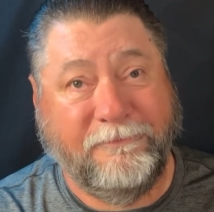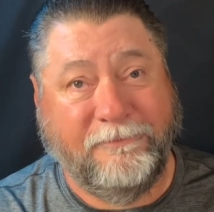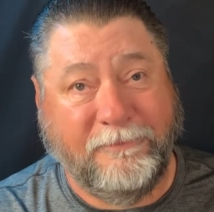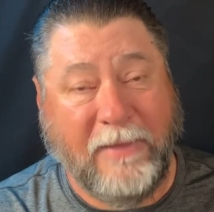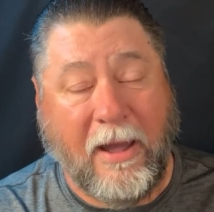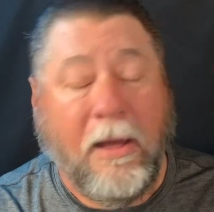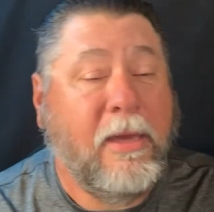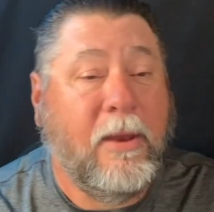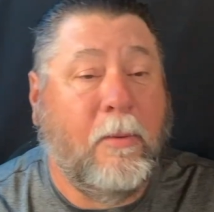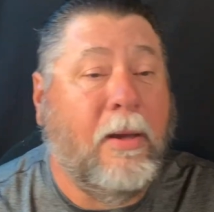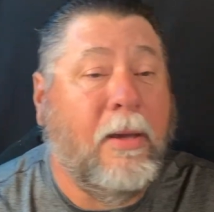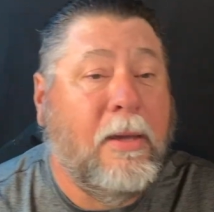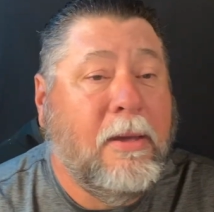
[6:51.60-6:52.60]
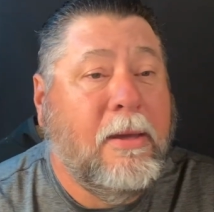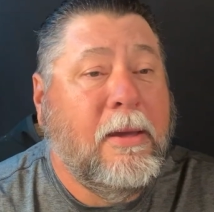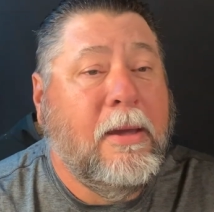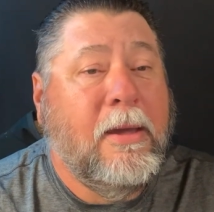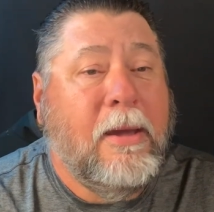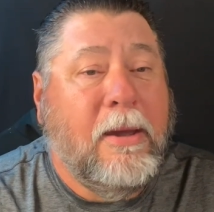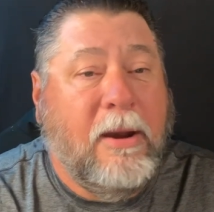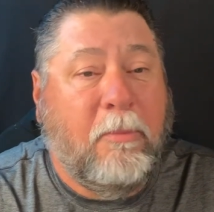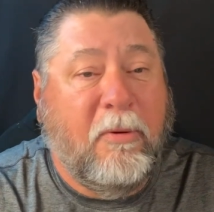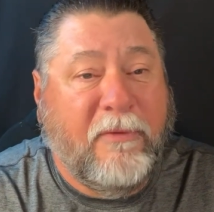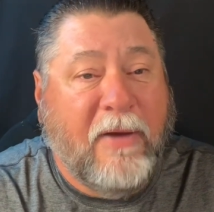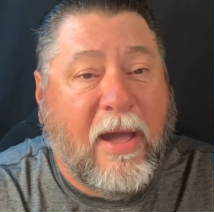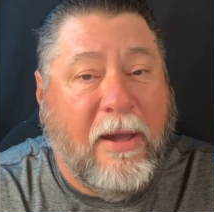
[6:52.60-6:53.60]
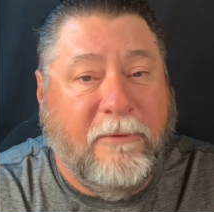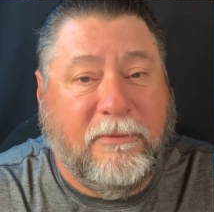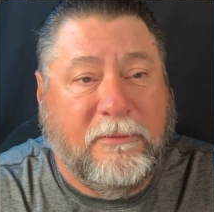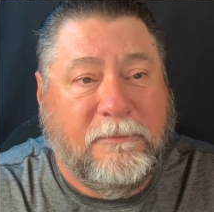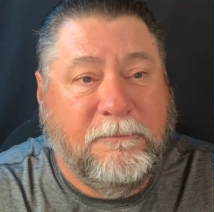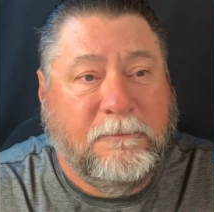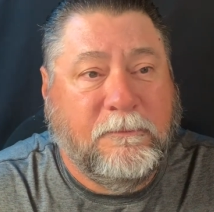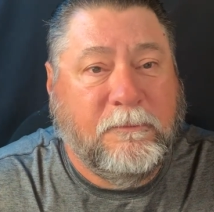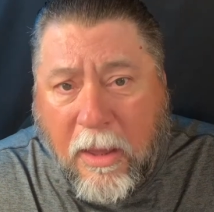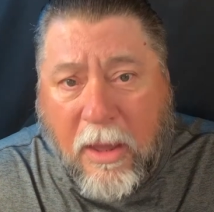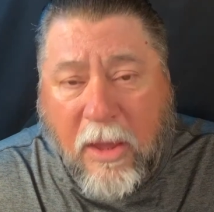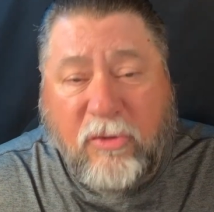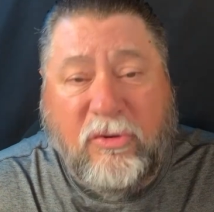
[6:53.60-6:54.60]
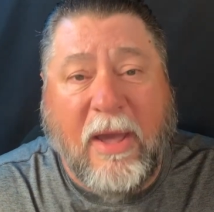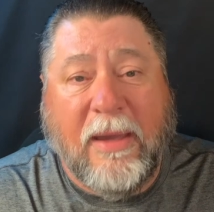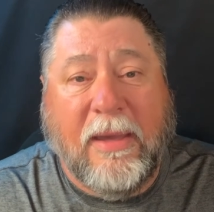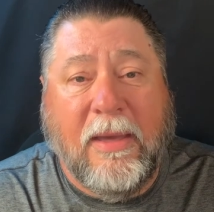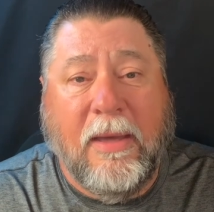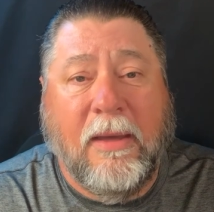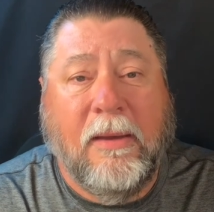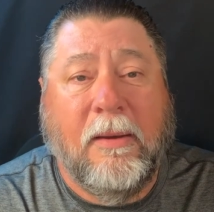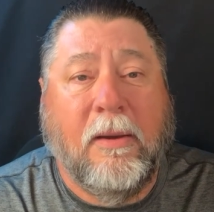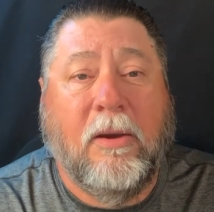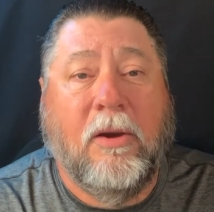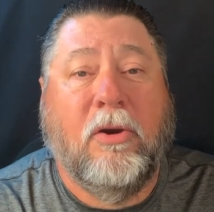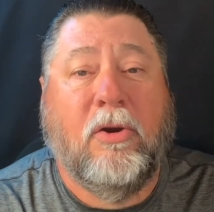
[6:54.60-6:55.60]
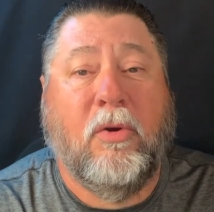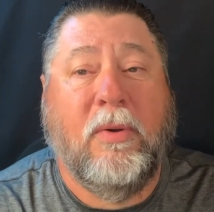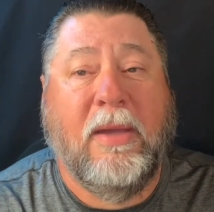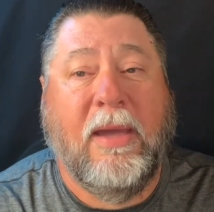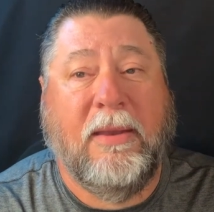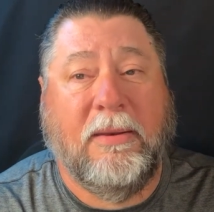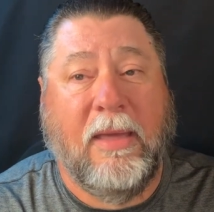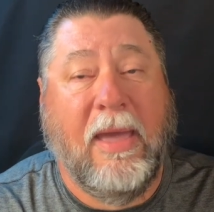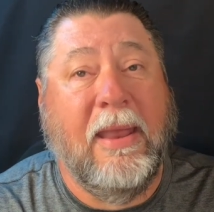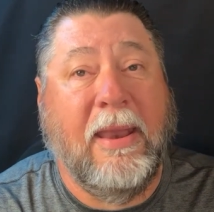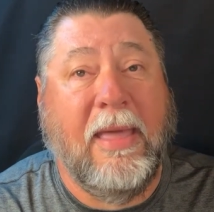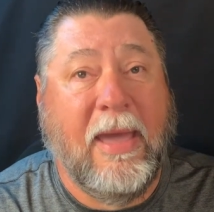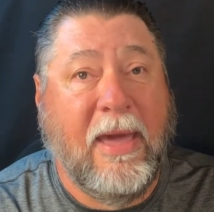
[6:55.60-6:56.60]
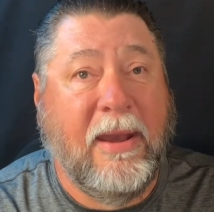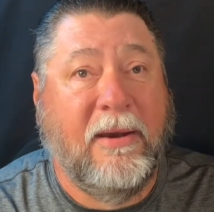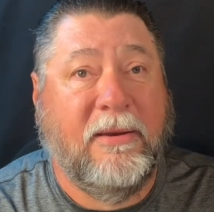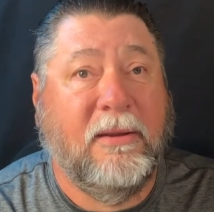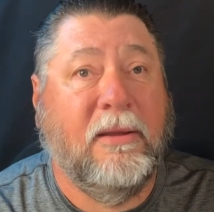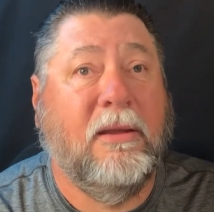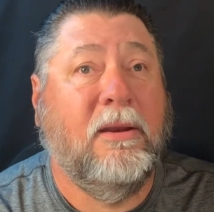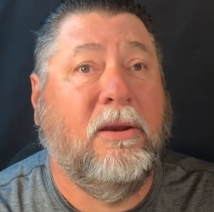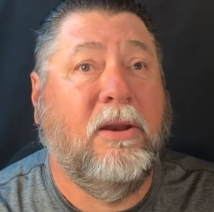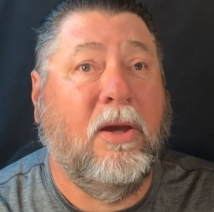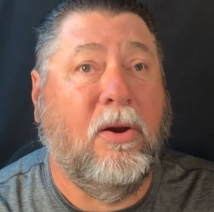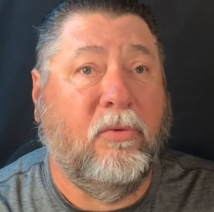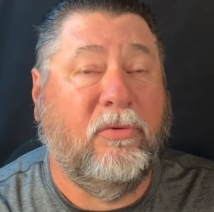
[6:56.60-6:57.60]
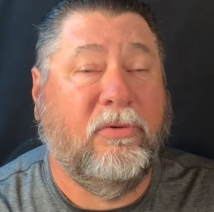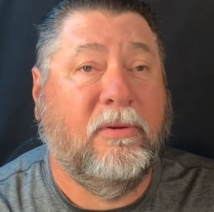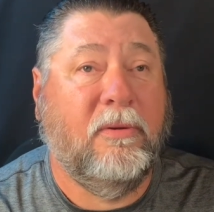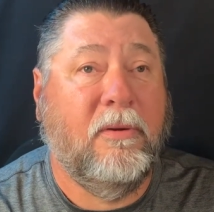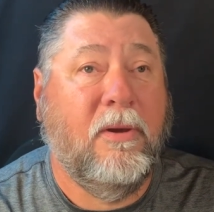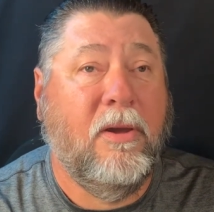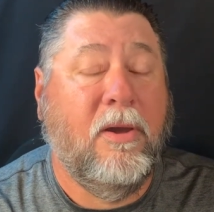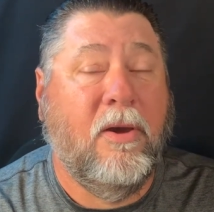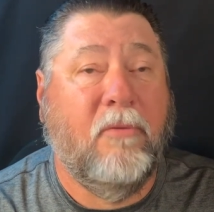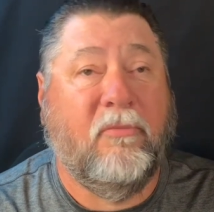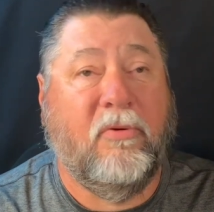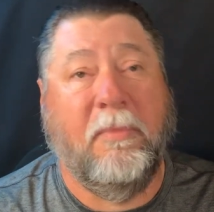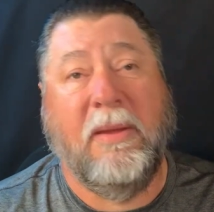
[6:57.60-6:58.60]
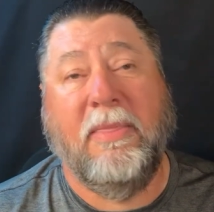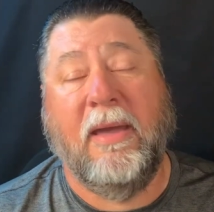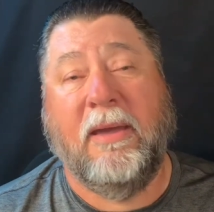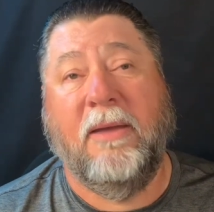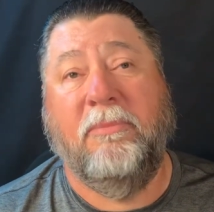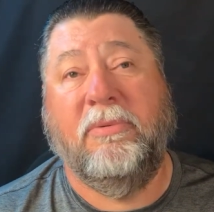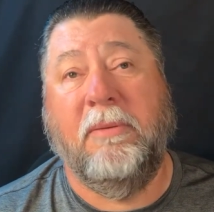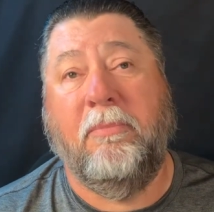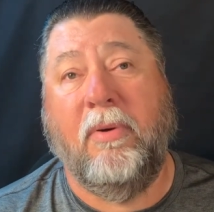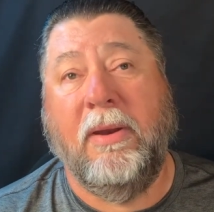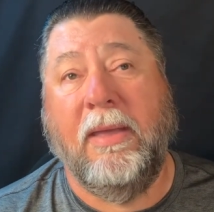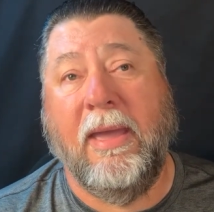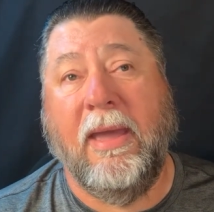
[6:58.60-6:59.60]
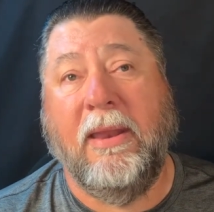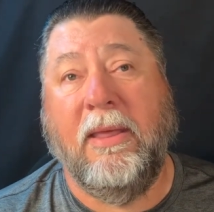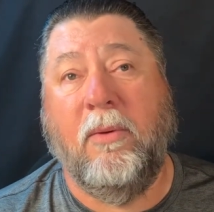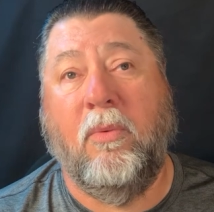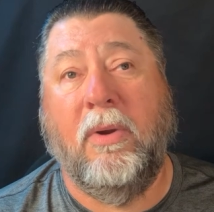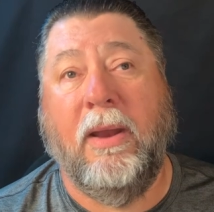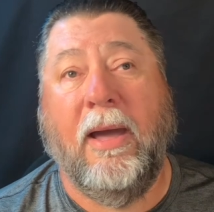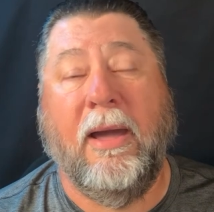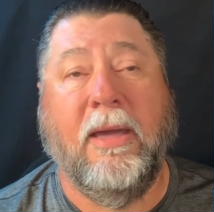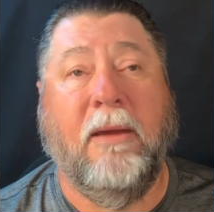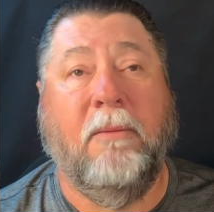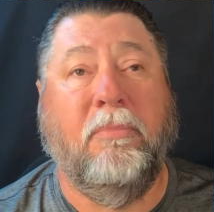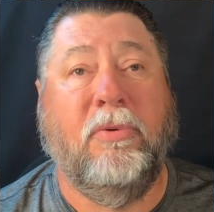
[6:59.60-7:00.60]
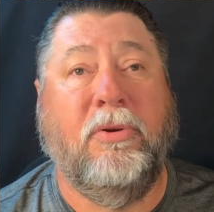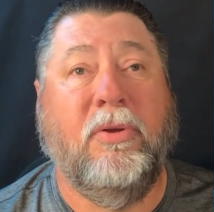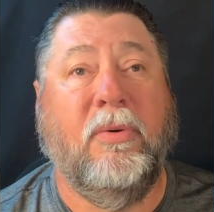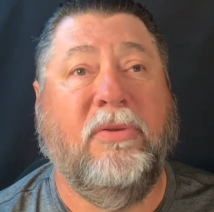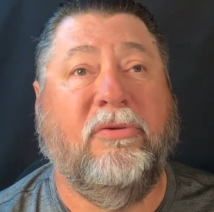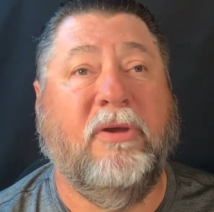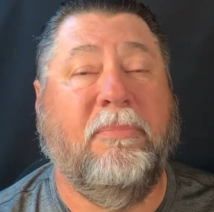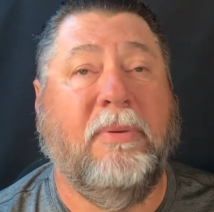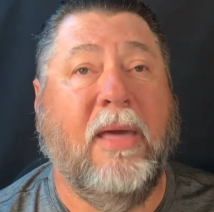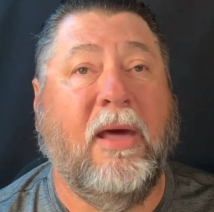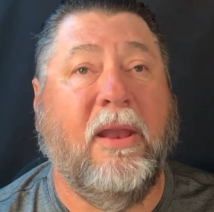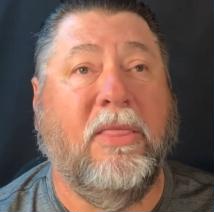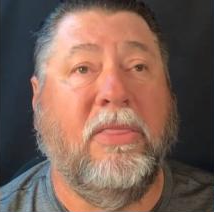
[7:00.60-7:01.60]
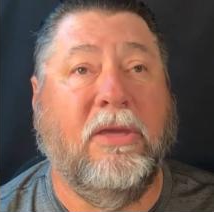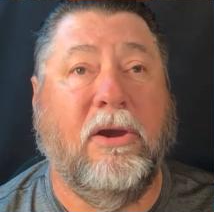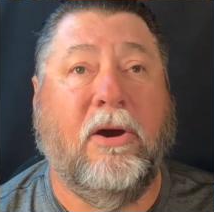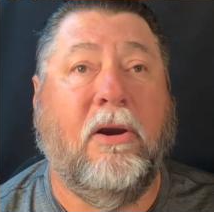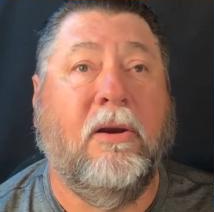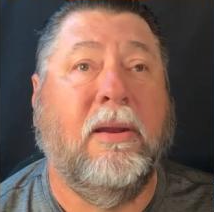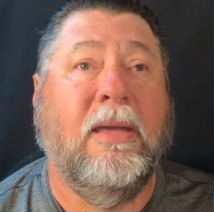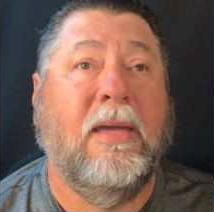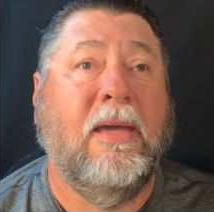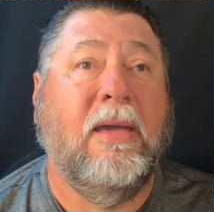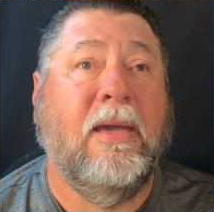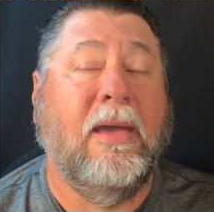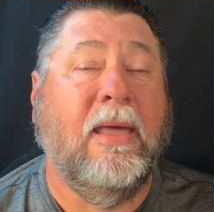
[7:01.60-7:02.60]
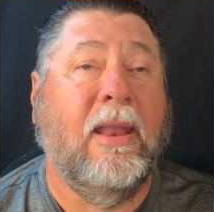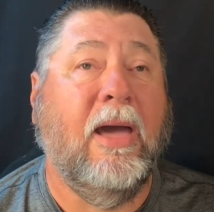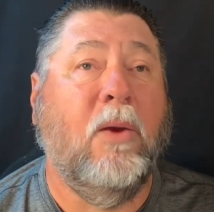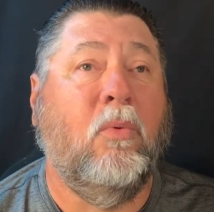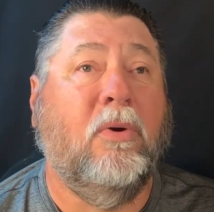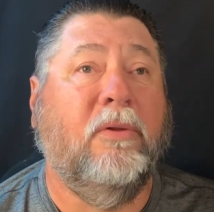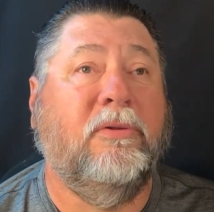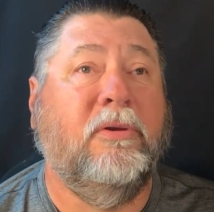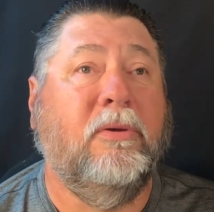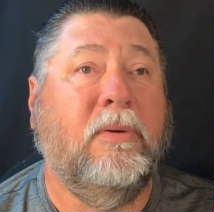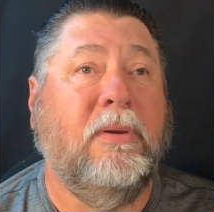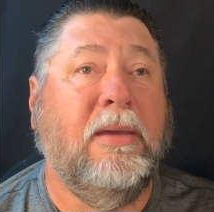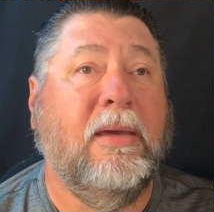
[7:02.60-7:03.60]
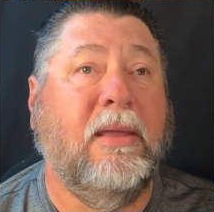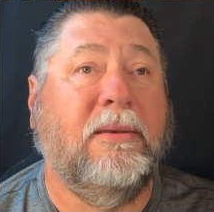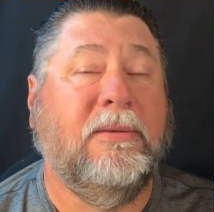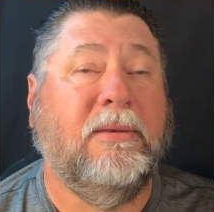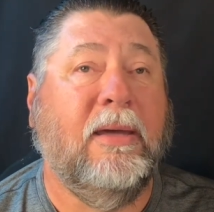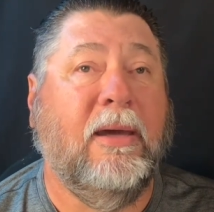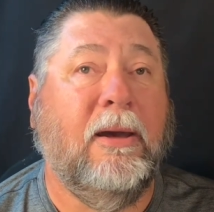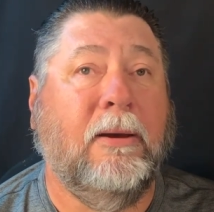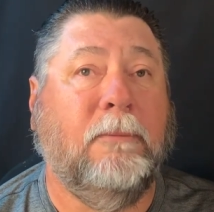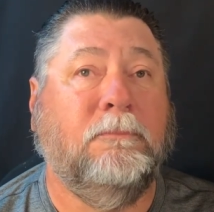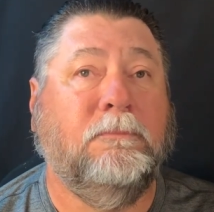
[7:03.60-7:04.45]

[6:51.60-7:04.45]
Yeah, anyway. Number five, check, create, and edit notes. For me, that comes in pretty handy when I am doing something out in the yard and I want to get uh,